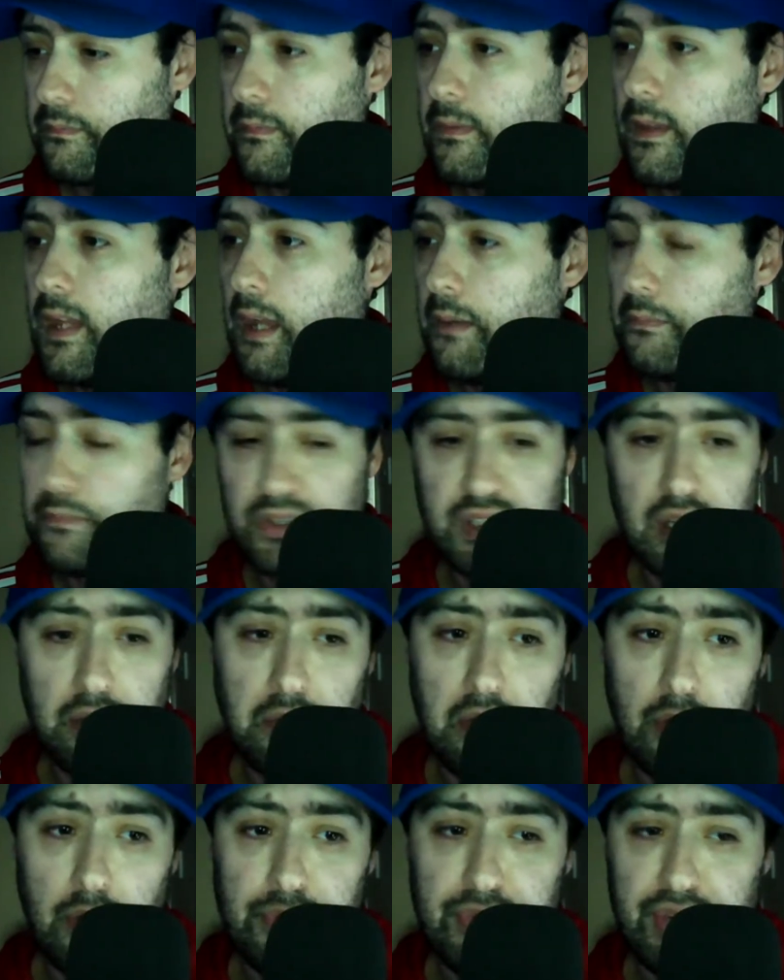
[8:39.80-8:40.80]
Yeah, so
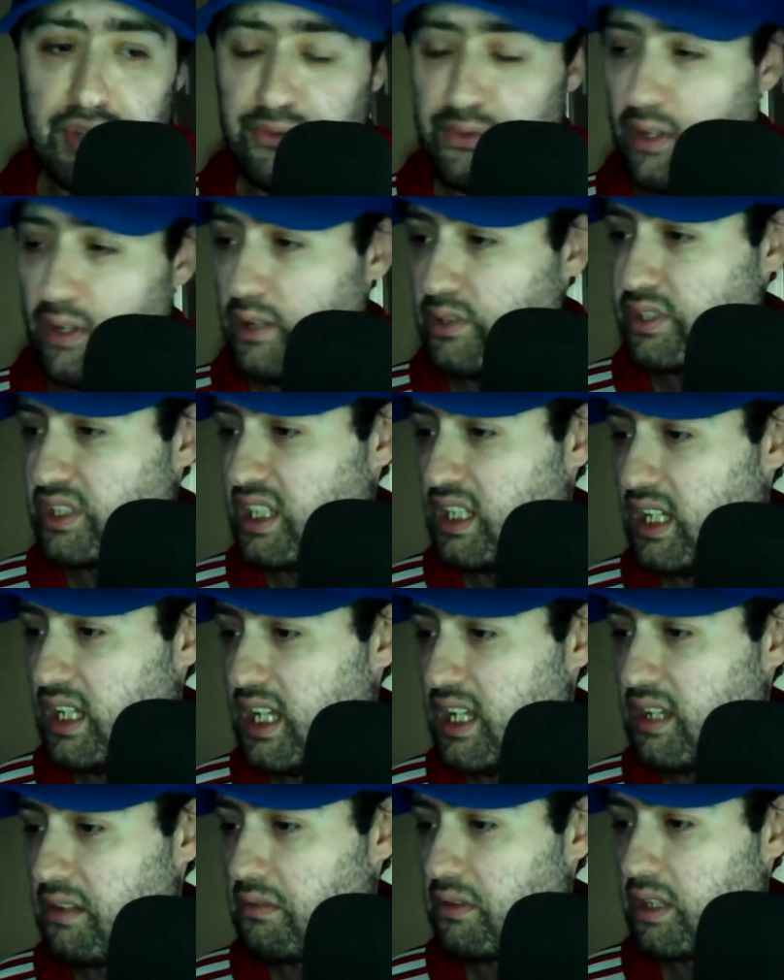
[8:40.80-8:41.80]
obviously for those who didn't
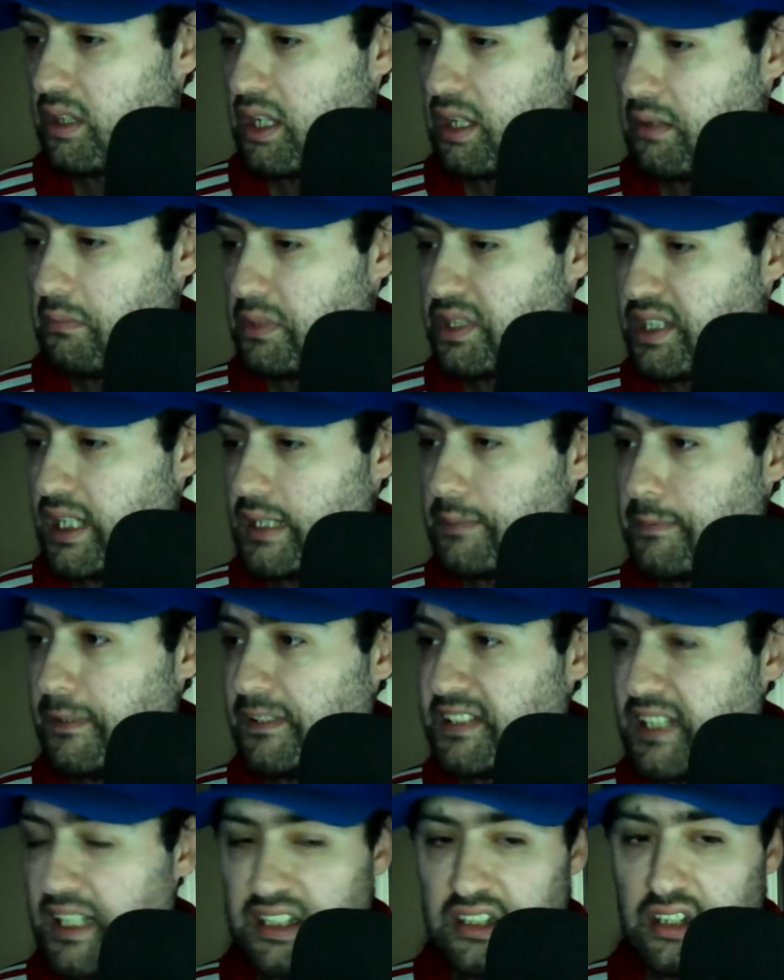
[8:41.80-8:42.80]
hear,
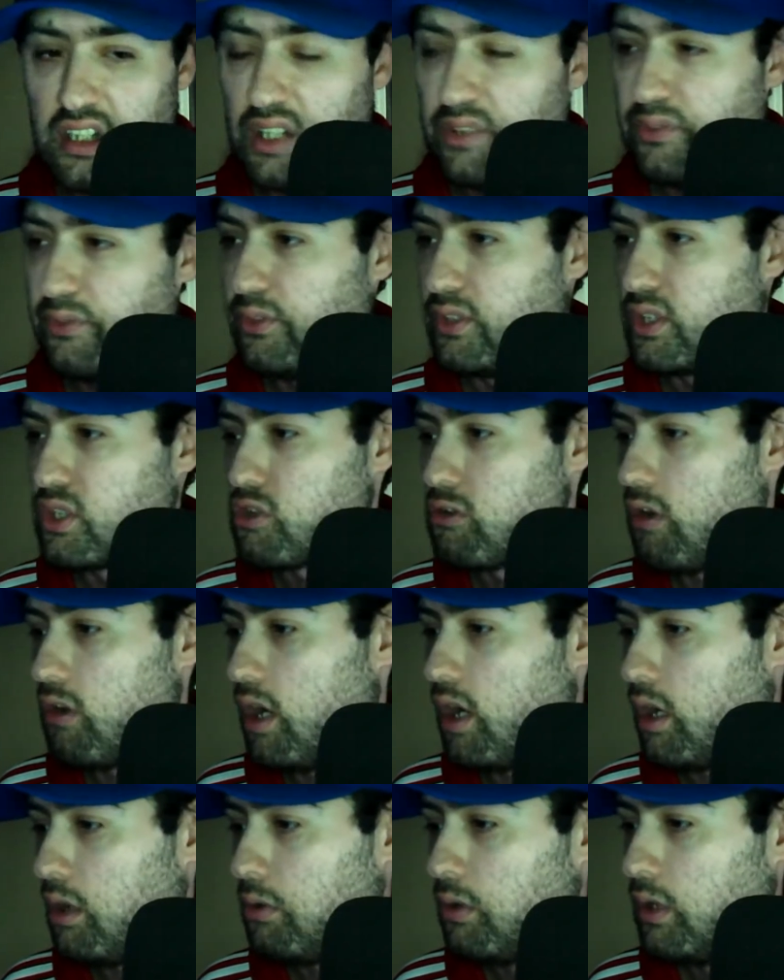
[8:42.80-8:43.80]
Mercedes-Benz X-Class for the
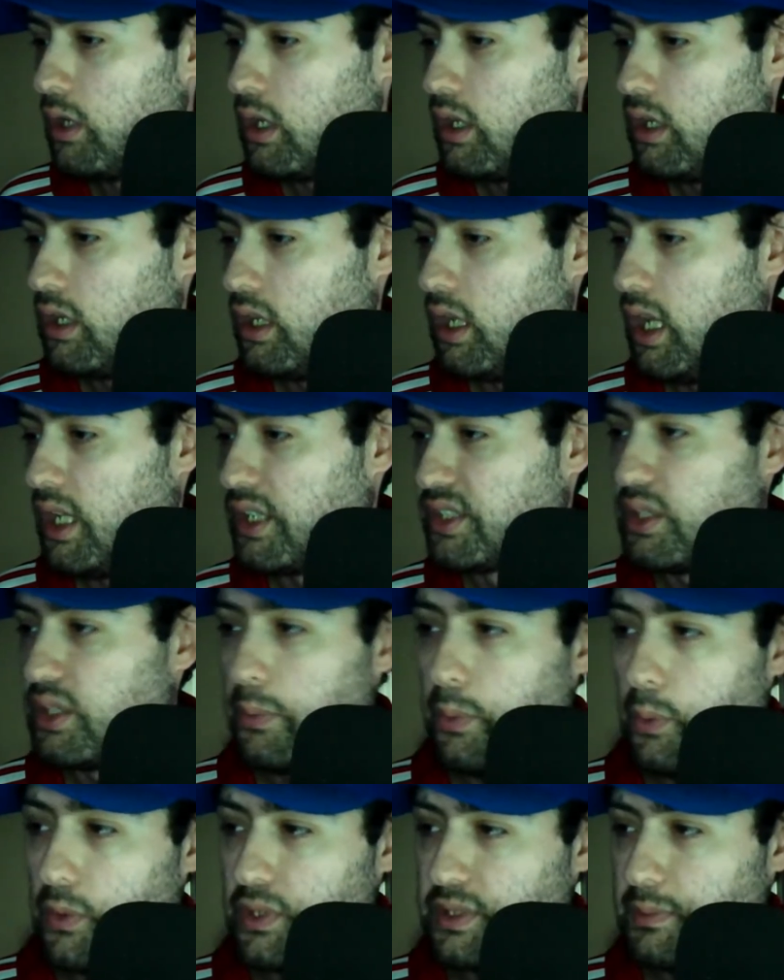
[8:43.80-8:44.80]
trial,
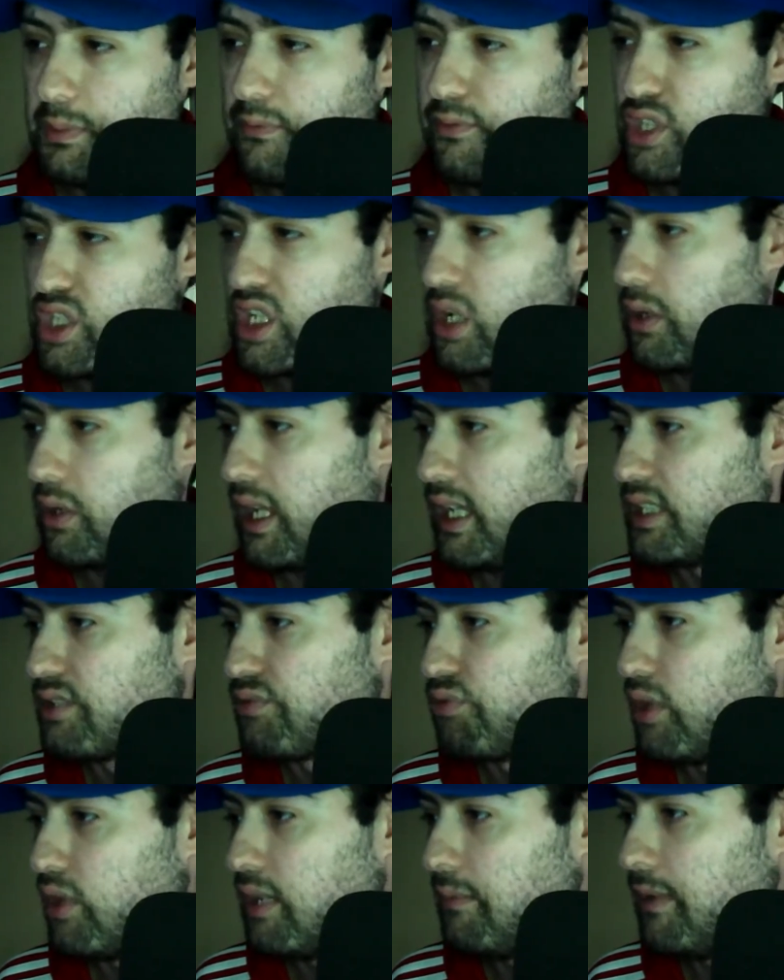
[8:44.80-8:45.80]
Super Wheel Spin for Showcase
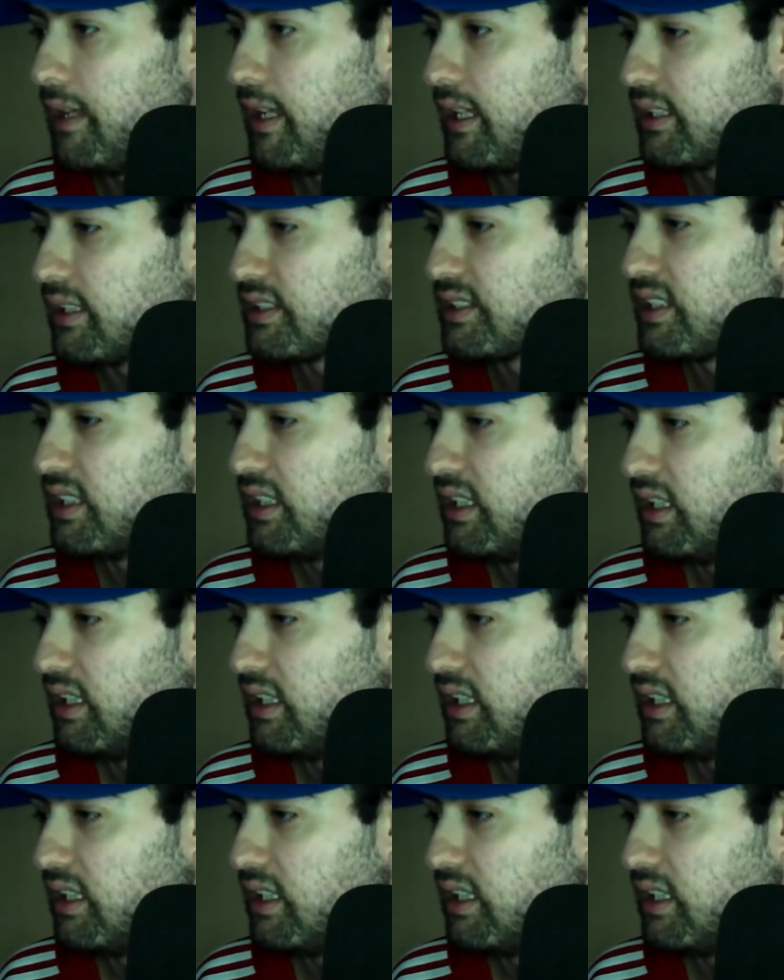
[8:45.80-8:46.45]
Remix,